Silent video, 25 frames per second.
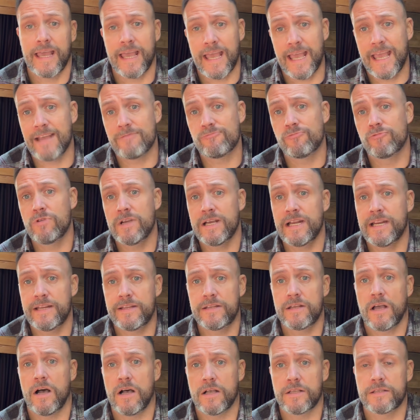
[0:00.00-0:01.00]
It really
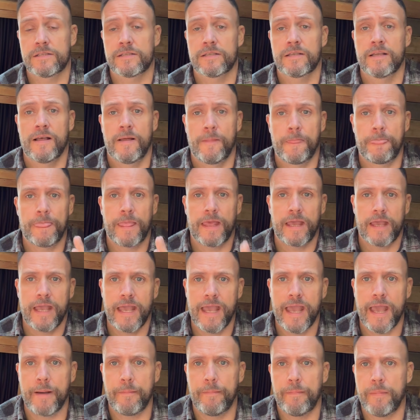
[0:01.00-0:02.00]
does
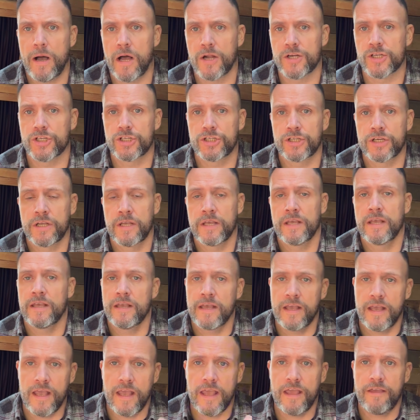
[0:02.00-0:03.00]
hit a punch
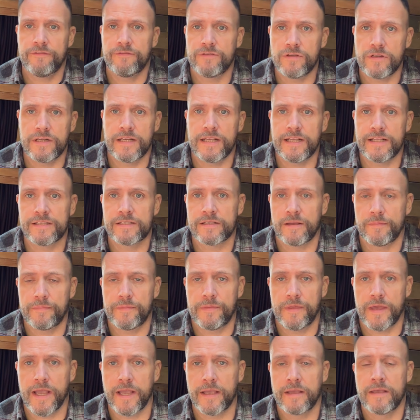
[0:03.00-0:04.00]
if you need
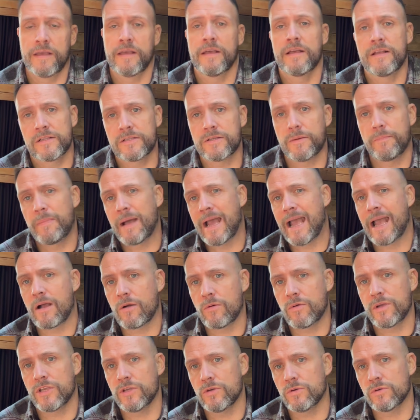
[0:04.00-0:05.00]
something to
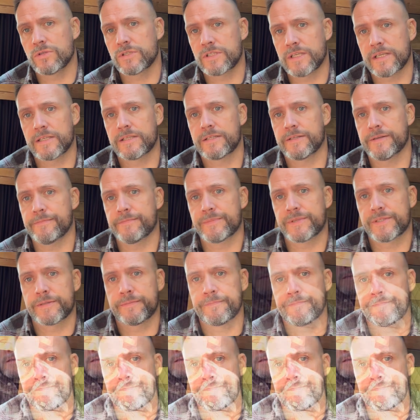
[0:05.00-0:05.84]
power your systems.